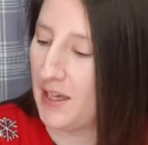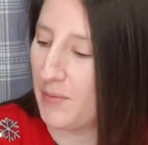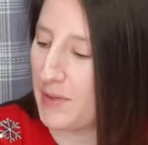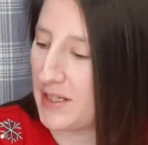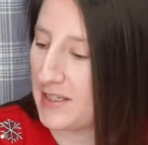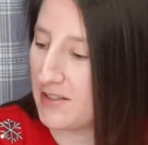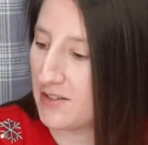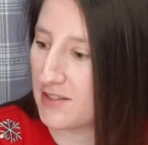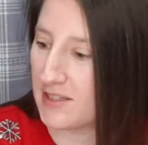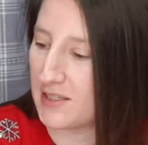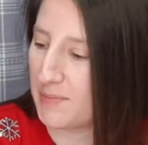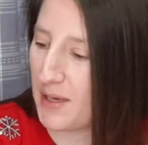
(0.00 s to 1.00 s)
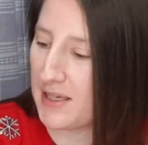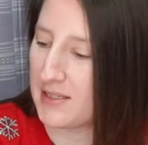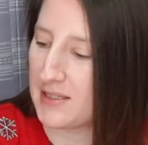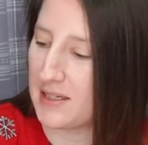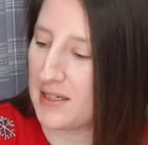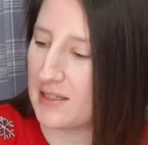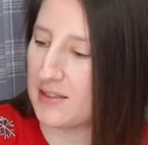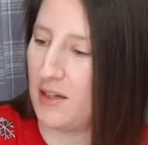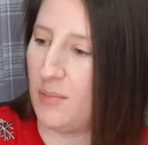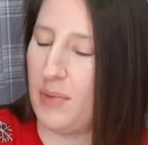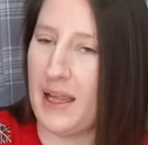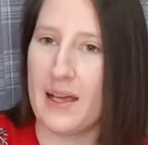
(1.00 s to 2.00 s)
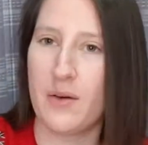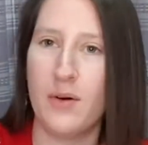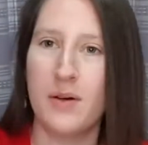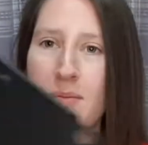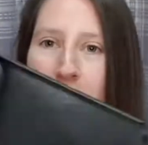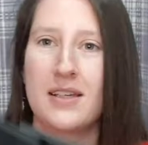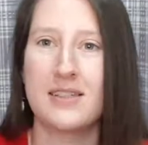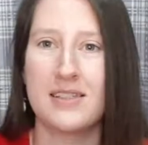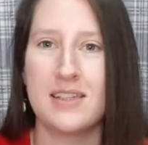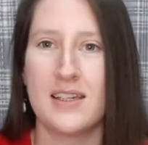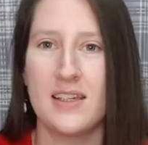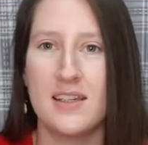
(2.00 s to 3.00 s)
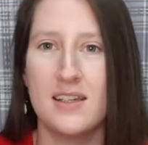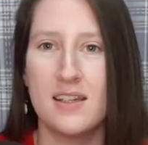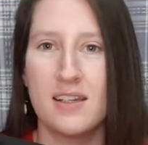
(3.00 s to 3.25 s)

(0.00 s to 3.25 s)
which is just this basic sort of black one, but you can see